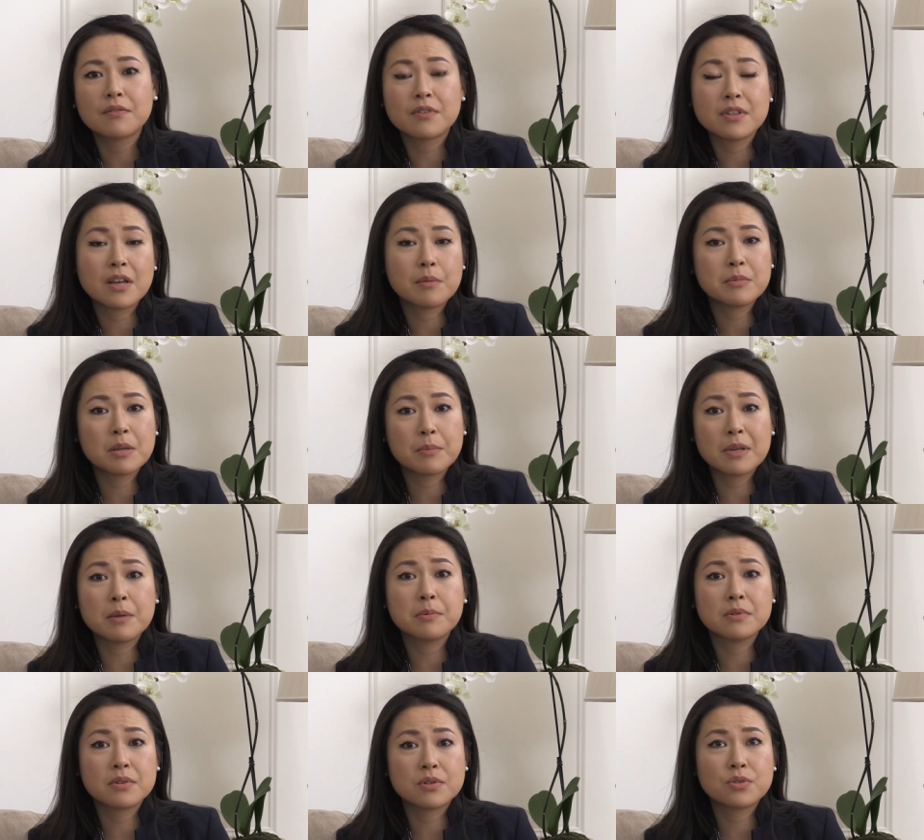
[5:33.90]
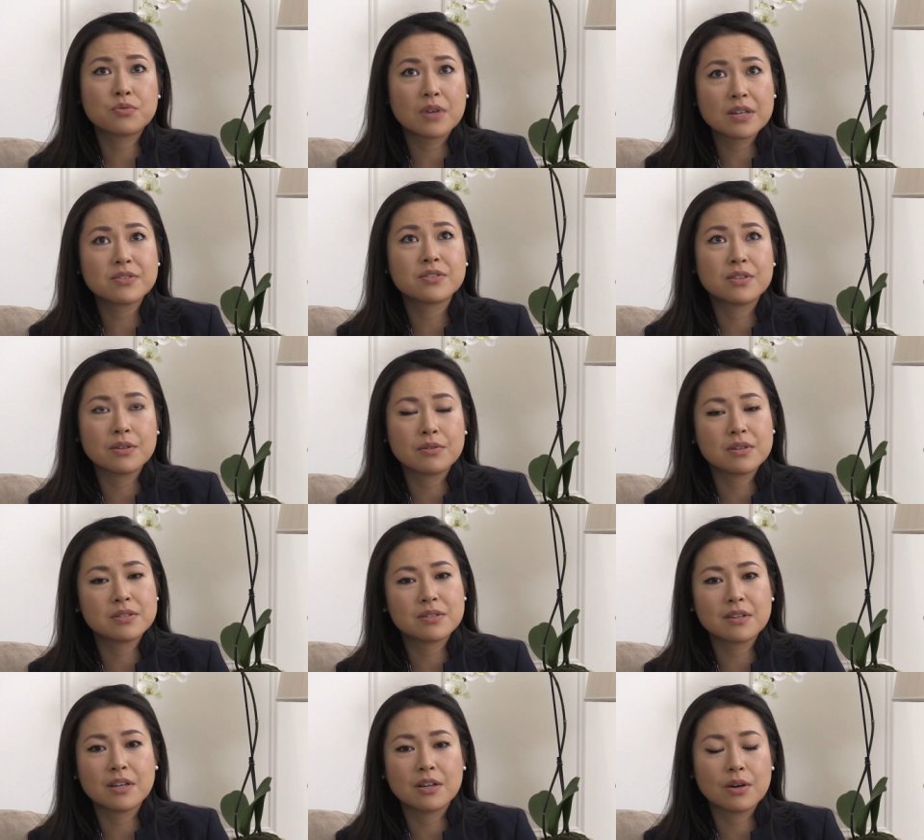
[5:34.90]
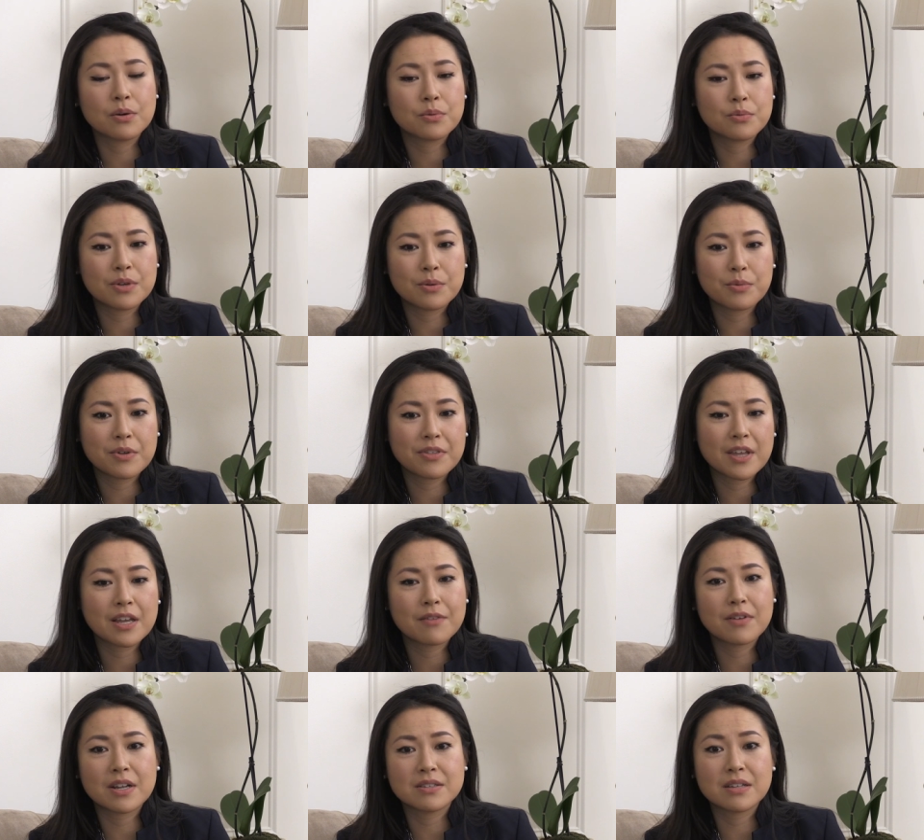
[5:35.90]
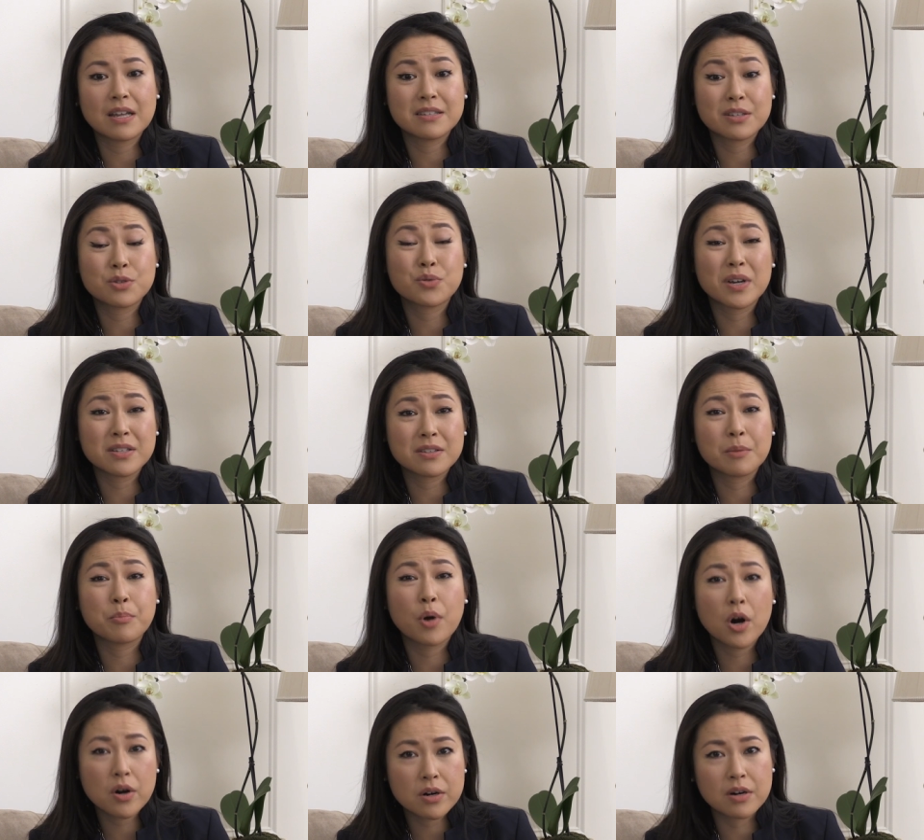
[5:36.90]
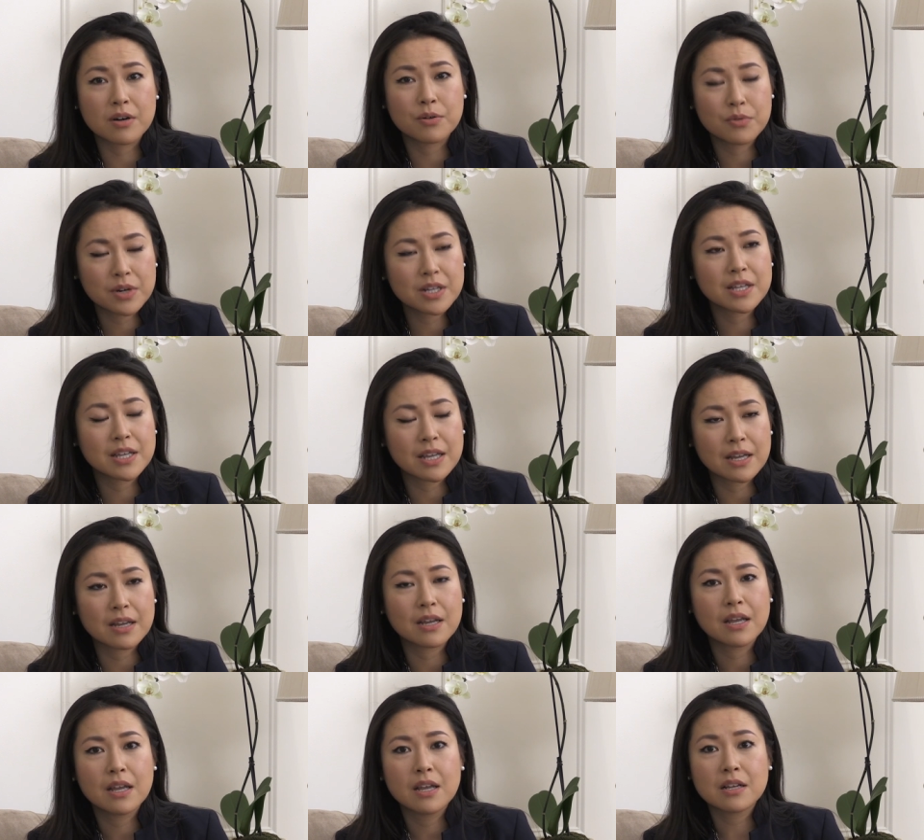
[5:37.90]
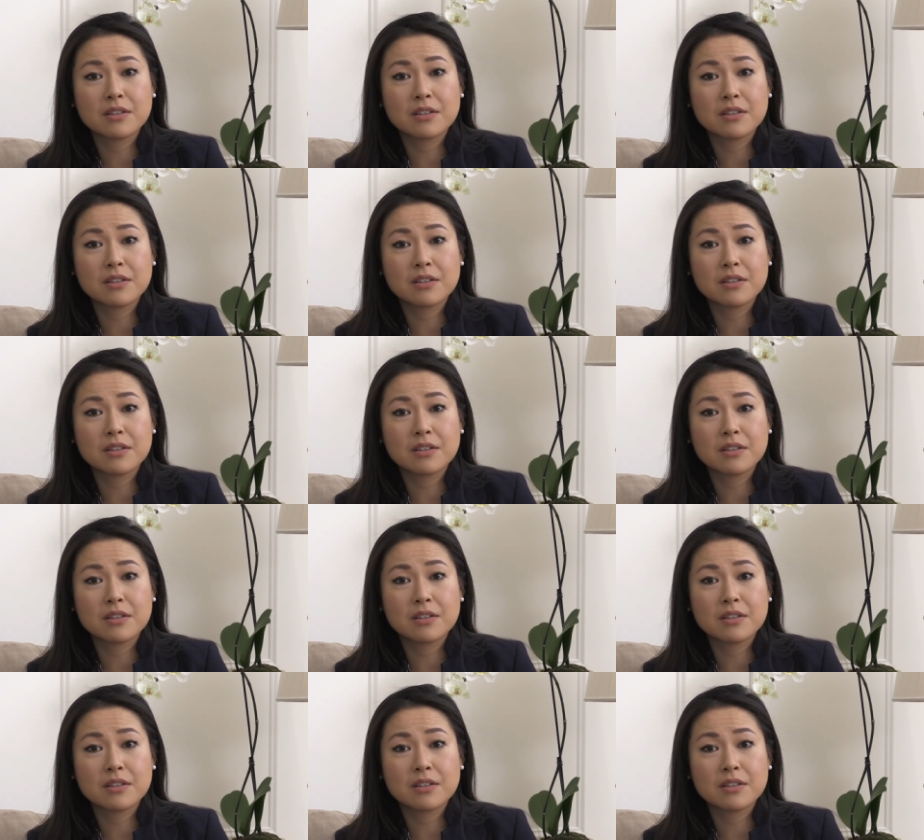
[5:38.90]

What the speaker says: for them to be able to trust you. It's, you know, we think of it as a trusted partner, really,